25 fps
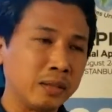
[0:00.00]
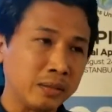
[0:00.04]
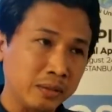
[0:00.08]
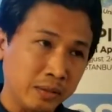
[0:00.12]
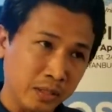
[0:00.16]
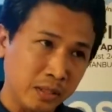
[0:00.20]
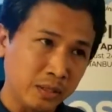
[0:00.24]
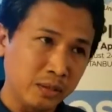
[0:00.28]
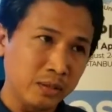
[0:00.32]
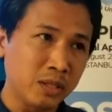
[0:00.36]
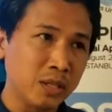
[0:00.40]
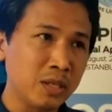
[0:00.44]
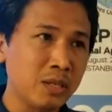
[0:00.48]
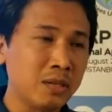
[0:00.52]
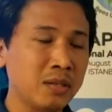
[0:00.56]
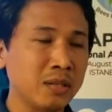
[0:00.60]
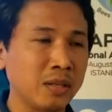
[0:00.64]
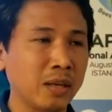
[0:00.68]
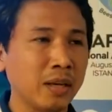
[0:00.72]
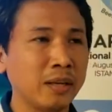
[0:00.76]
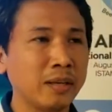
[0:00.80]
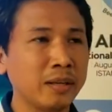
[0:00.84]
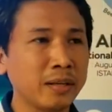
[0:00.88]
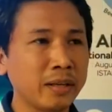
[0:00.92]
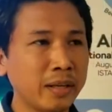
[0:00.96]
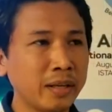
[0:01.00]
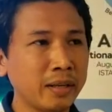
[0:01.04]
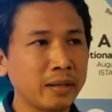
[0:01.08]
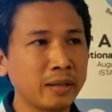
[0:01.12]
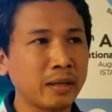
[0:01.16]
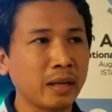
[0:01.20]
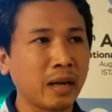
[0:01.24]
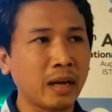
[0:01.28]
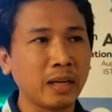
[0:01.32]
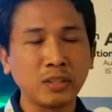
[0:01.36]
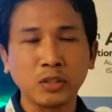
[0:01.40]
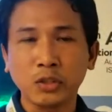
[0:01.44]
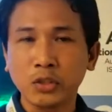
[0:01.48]
disease, and then
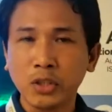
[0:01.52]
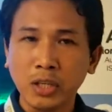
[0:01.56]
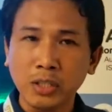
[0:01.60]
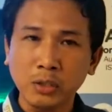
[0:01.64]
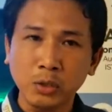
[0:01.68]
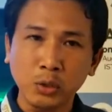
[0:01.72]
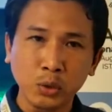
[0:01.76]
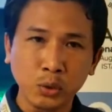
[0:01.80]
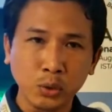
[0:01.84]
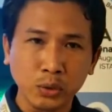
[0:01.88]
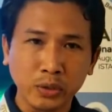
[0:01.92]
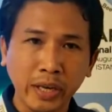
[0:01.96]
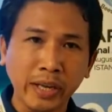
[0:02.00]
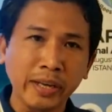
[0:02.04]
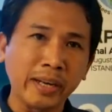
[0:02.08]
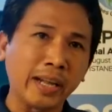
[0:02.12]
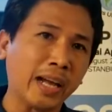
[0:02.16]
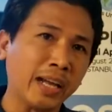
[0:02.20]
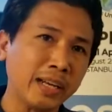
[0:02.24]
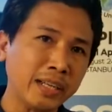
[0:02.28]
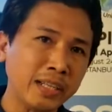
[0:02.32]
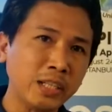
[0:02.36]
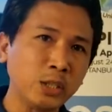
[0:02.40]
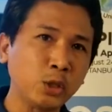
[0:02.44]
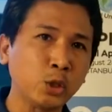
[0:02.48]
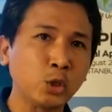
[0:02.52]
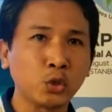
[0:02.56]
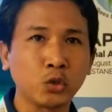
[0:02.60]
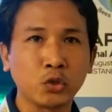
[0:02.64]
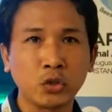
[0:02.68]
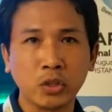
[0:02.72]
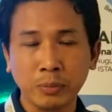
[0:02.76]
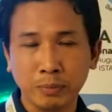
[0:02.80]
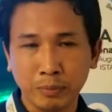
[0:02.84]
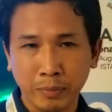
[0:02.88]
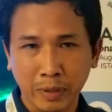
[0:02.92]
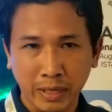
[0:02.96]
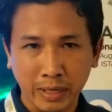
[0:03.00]
I tried to get honey to
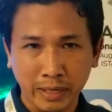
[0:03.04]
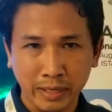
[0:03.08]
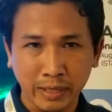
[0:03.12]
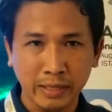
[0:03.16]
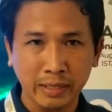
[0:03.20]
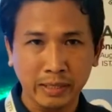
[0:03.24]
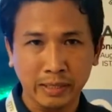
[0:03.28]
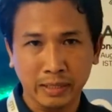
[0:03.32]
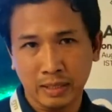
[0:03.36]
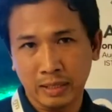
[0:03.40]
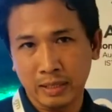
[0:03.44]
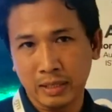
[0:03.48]
treat my